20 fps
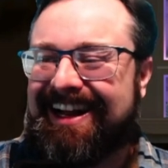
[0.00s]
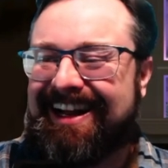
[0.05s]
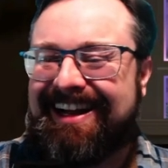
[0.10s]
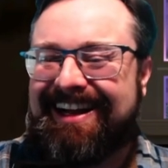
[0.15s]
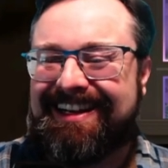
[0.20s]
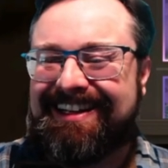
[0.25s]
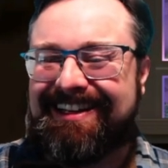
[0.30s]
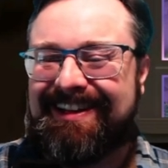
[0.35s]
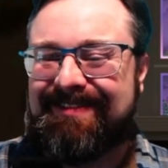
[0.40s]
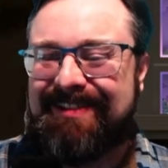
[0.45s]

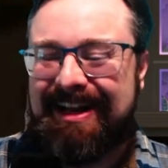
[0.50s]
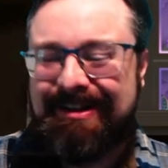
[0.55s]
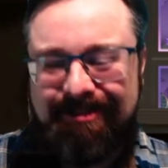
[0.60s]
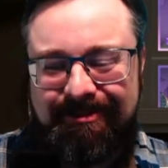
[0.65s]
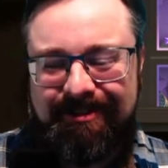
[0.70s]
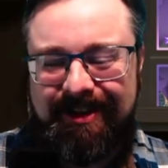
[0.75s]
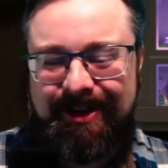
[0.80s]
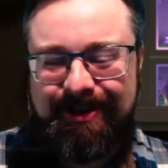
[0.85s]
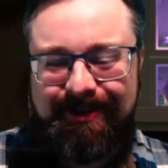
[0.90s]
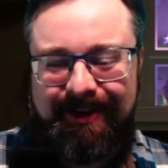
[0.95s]
I'd love to have a
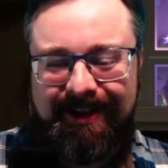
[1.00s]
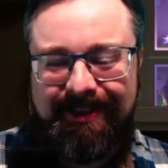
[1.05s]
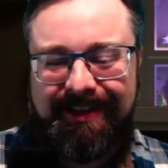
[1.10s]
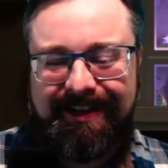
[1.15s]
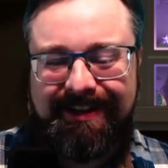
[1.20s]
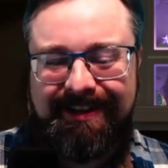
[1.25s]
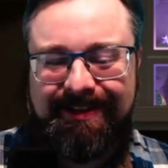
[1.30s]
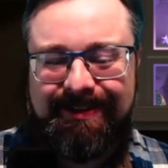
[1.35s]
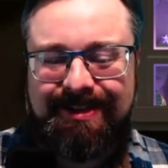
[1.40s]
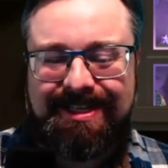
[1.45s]
Valderon that
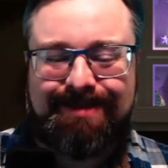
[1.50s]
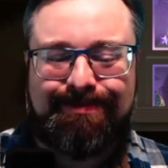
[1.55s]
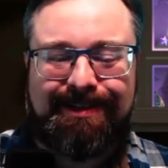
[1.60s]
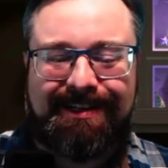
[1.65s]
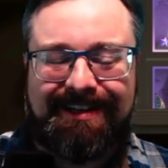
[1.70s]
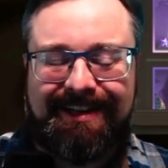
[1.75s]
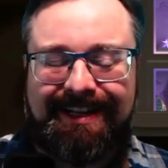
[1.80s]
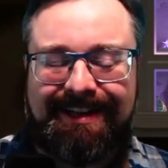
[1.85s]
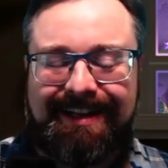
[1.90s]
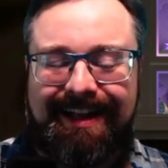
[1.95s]
could do something
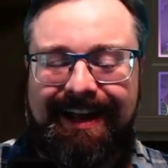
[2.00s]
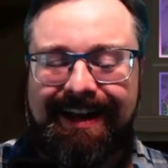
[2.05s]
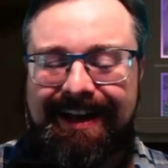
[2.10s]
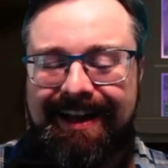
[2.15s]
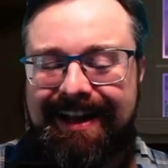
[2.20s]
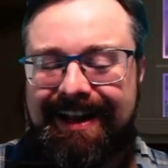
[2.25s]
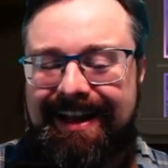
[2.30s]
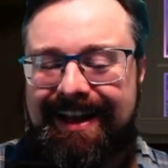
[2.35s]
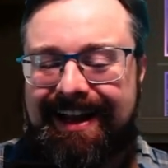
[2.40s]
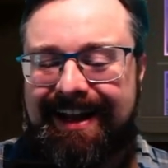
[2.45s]
like that.
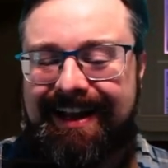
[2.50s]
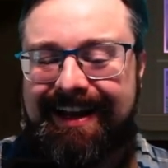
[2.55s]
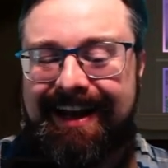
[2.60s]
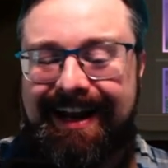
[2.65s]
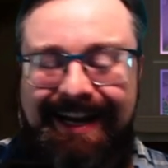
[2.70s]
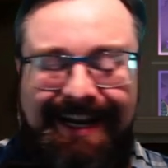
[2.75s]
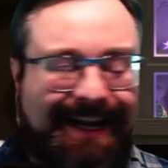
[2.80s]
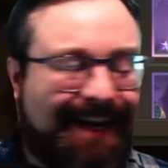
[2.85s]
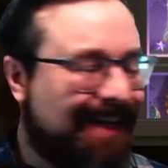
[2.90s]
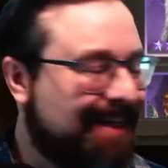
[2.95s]
In
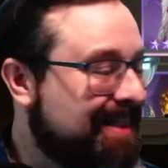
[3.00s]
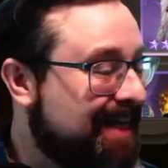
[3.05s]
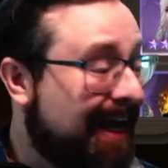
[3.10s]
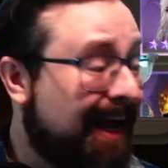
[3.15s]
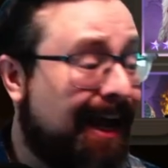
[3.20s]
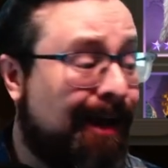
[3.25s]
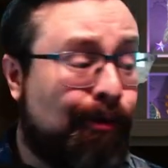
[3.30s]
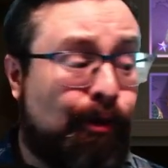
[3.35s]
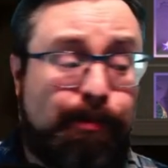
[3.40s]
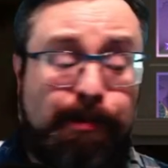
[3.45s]
any case,
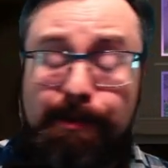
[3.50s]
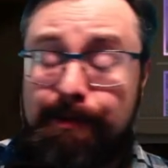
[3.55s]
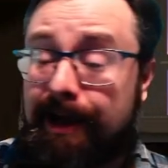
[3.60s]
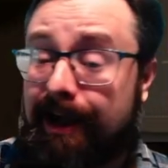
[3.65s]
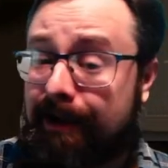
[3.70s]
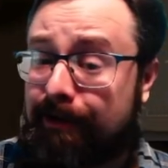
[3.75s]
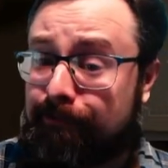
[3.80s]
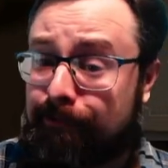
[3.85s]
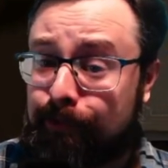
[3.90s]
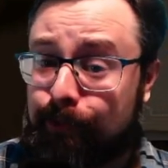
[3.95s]
I will be
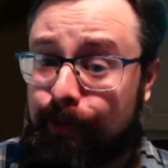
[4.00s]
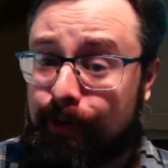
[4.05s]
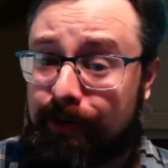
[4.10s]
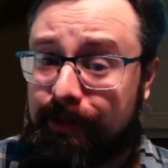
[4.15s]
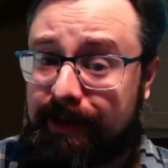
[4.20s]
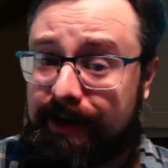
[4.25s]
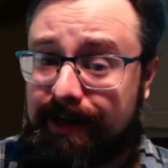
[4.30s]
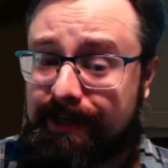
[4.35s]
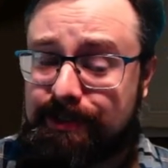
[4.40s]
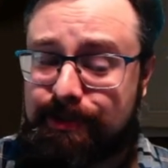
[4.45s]
back for
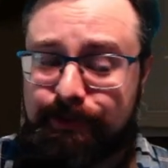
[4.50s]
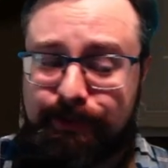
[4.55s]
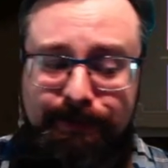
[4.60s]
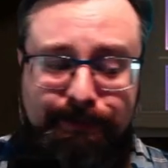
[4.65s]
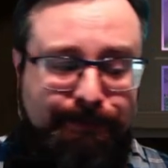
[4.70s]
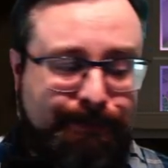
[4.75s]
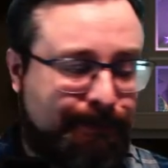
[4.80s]
the next one.